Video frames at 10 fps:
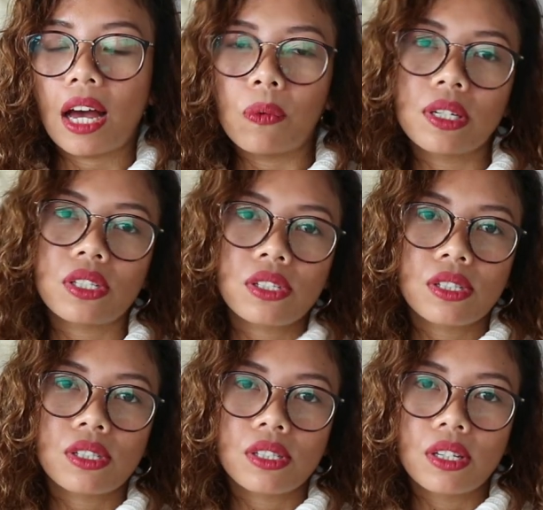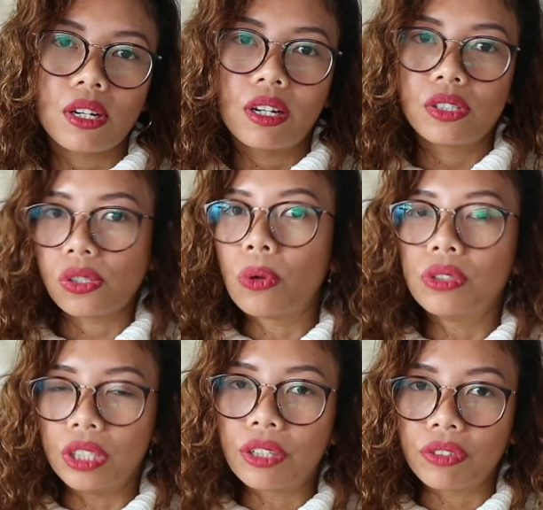I was
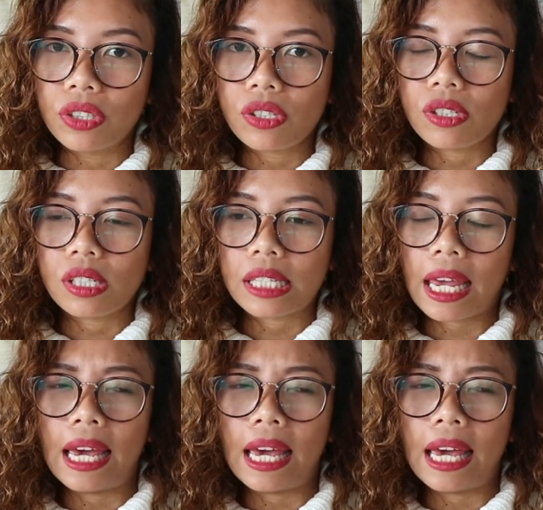so nervous